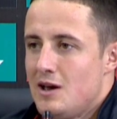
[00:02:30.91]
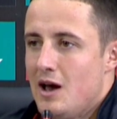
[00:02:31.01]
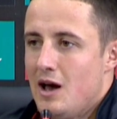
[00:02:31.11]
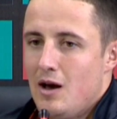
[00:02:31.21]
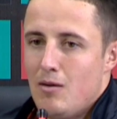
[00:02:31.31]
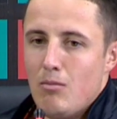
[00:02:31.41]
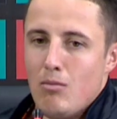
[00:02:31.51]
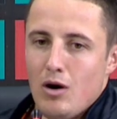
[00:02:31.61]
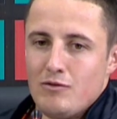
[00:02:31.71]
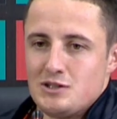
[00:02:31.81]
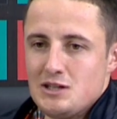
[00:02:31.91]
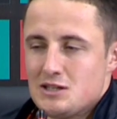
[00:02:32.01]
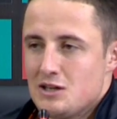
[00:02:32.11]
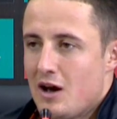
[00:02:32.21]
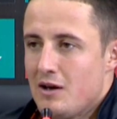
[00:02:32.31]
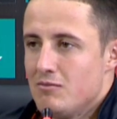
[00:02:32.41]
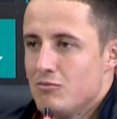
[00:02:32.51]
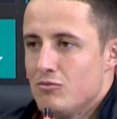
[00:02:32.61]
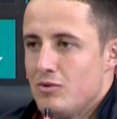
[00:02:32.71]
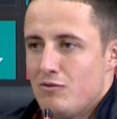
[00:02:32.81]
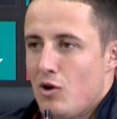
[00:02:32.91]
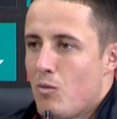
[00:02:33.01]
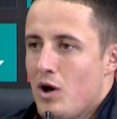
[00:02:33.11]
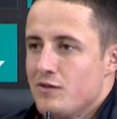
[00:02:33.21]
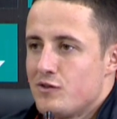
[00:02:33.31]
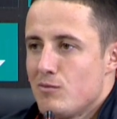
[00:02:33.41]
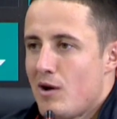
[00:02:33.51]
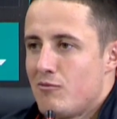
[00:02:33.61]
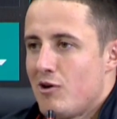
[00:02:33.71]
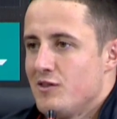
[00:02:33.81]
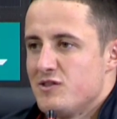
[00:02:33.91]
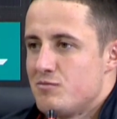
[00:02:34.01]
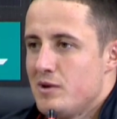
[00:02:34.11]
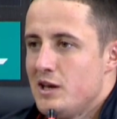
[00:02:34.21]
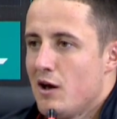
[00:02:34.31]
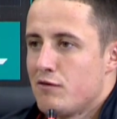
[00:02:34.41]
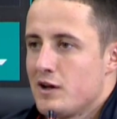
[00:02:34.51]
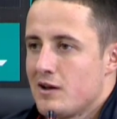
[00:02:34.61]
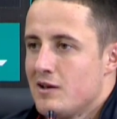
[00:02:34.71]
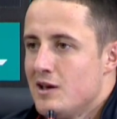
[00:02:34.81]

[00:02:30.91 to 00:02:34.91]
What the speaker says: Obviously tonight we've not won, so my runs mean nothing.